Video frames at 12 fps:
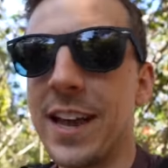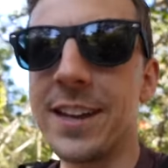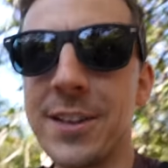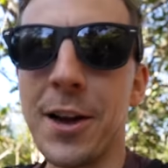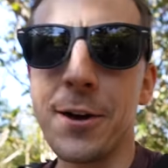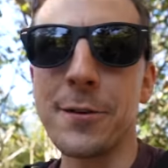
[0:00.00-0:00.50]

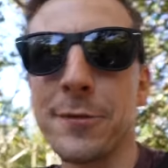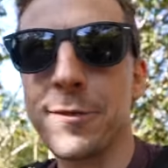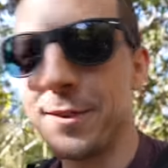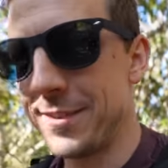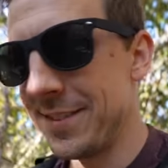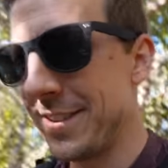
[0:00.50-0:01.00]
Gandalf?
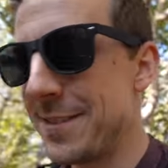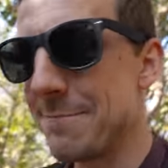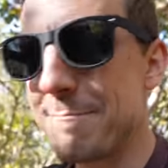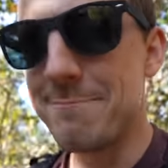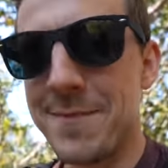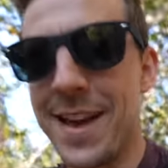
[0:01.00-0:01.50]
Precious.
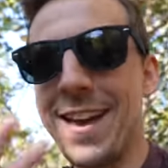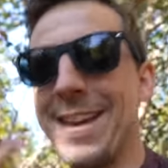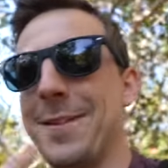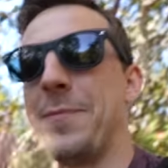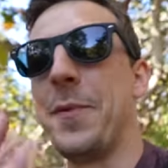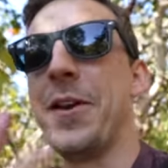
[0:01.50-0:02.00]
My,
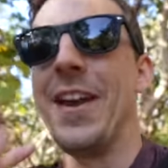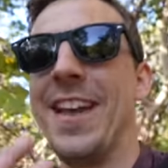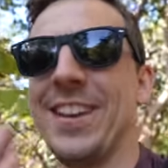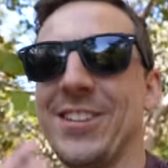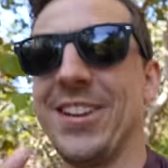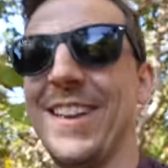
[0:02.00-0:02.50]
My
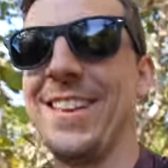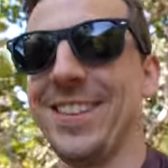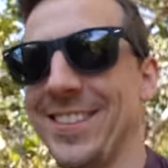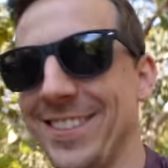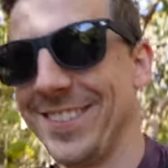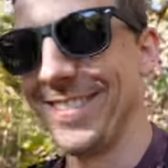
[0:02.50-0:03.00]
precious. precious.